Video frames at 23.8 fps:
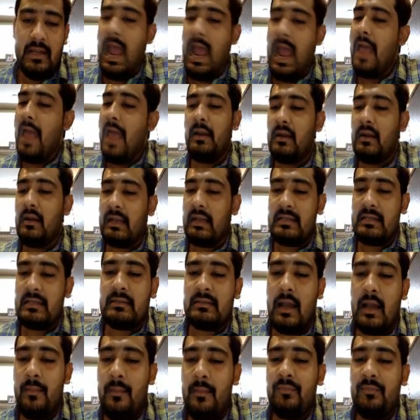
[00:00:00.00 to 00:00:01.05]
And interest
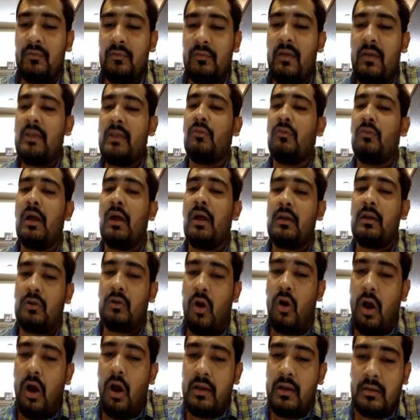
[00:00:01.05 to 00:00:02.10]
comes when you are
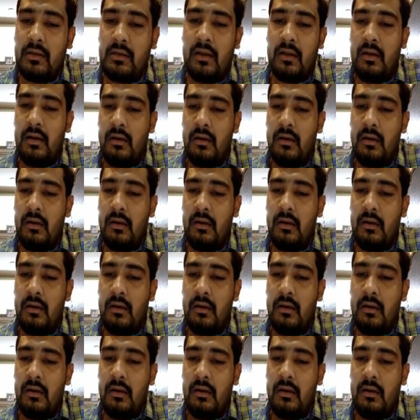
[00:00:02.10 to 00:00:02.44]
taught